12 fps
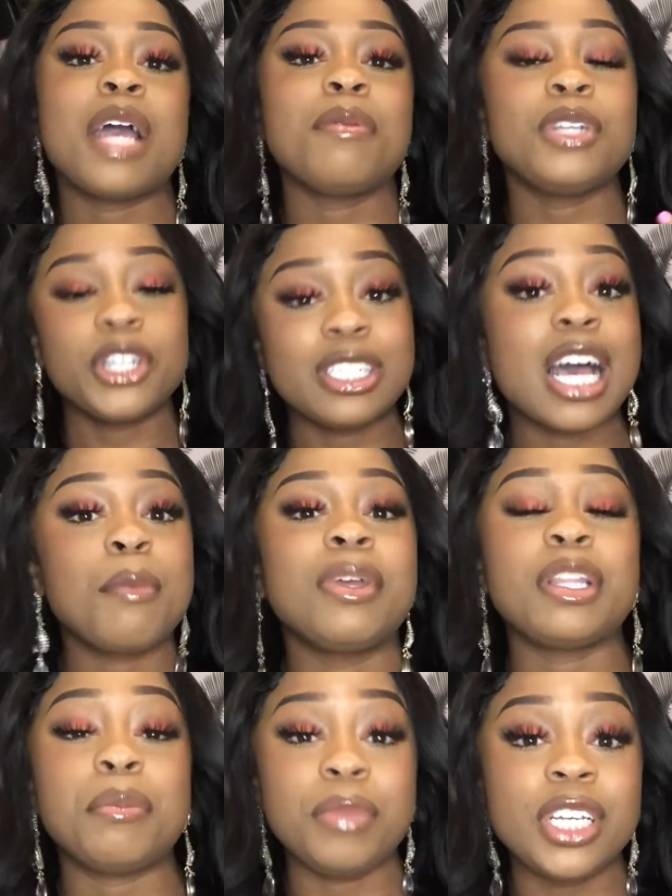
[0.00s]
your time at the
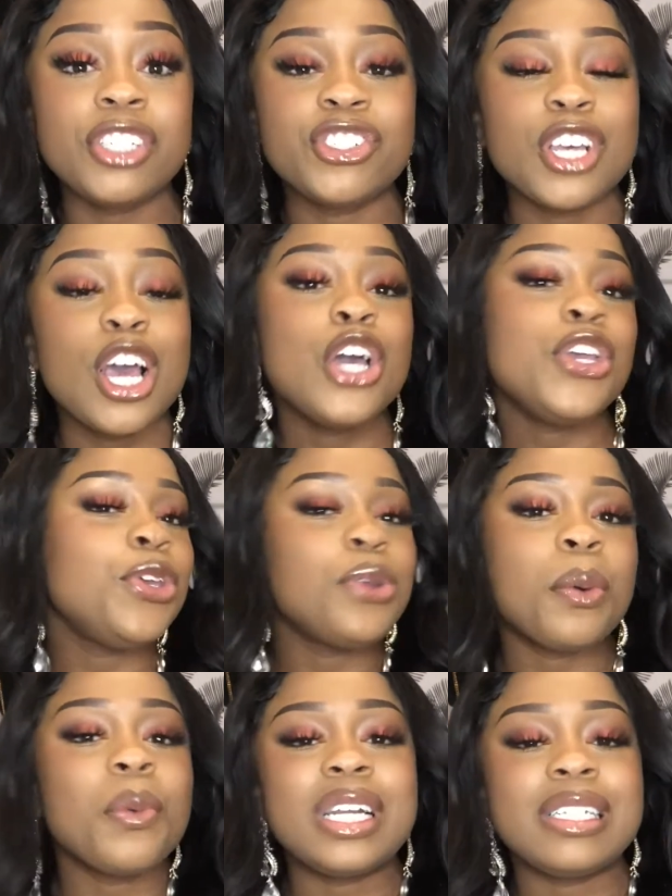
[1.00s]
beach, you don't
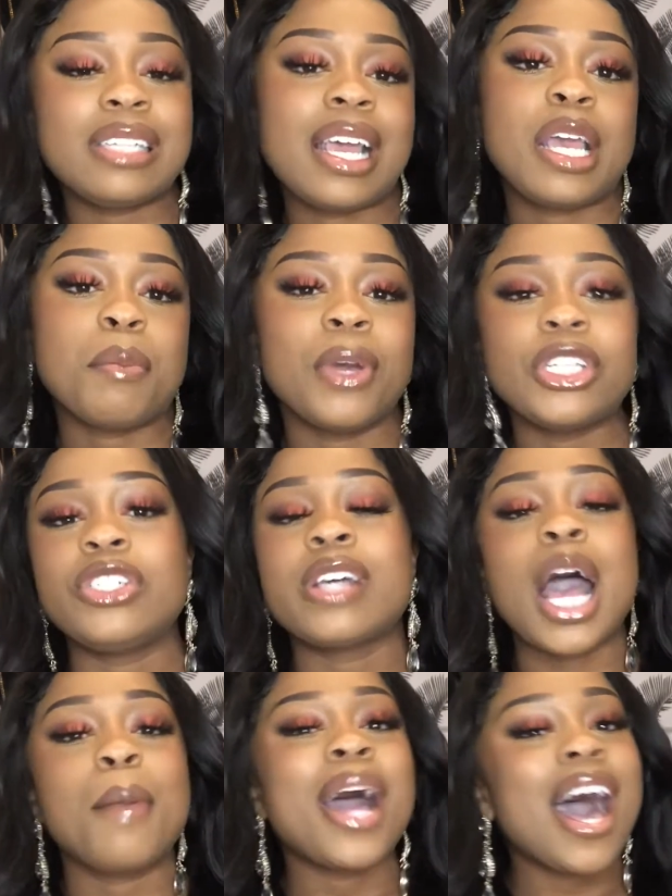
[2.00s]
want to take much
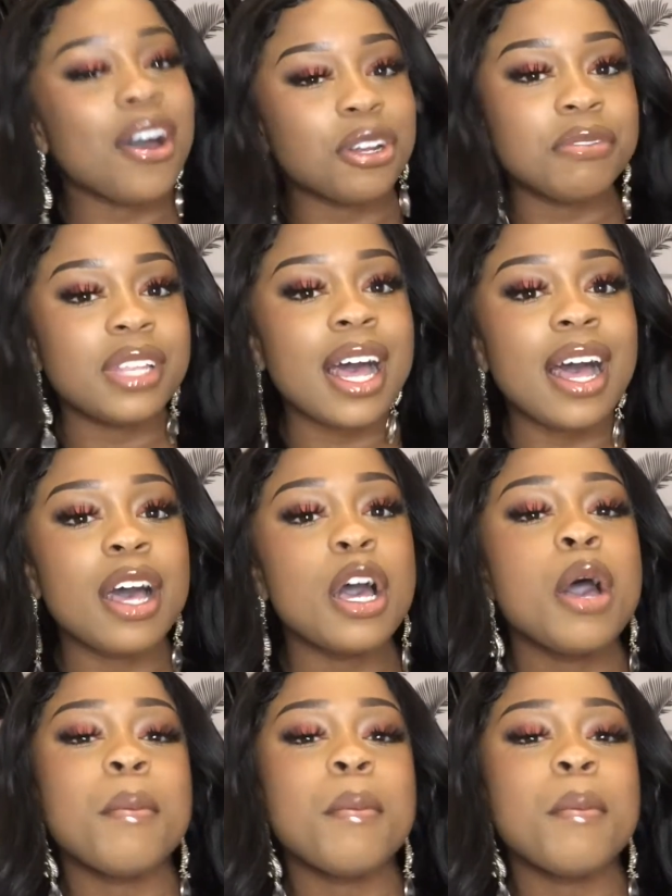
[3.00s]
time out of that